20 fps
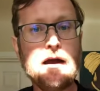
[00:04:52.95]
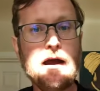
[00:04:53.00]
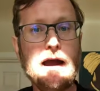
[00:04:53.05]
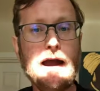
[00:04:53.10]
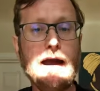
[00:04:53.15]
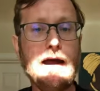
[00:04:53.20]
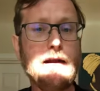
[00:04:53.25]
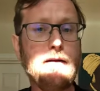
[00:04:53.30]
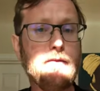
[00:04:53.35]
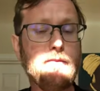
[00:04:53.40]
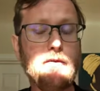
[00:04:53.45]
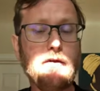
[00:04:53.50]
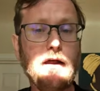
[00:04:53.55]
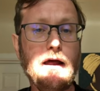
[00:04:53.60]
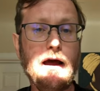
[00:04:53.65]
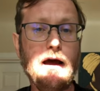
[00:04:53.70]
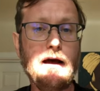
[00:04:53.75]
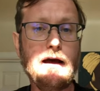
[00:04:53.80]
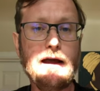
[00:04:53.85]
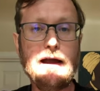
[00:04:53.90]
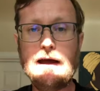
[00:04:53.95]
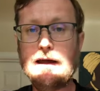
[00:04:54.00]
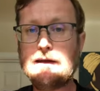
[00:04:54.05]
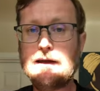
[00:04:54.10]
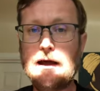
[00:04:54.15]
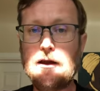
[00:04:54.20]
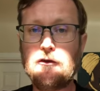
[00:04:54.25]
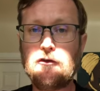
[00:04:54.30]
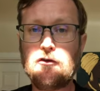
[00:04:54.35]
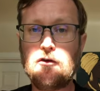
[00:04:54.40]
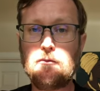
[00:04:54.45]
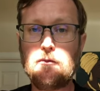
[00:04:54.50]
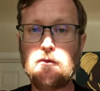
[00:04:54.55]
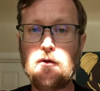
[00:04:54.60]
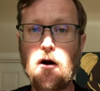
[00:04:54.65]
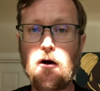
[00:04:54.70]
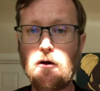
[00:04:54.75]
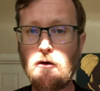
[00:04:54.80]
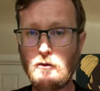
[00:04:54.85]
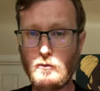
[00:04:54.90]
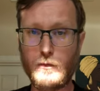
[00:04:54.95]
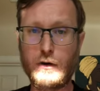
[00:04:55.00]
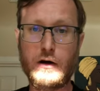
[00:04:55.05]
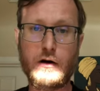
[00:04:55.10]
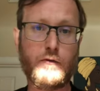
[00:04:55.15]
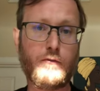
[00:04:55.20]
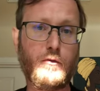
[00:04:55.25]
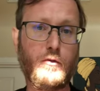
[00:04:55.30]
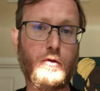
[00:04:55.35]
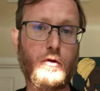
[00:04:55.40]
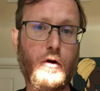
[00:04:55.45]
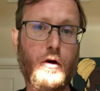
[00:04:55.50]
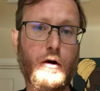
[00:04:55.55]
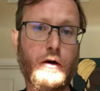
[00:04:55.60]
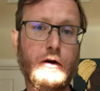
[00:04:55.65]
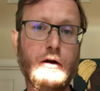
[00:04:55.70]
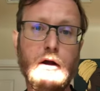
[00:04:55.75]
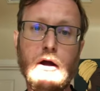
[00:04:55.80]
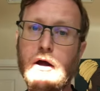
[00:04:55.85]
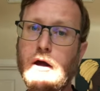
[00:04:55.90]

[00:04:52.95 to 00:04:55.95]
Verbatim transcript: and uh, hand out some hardware for our,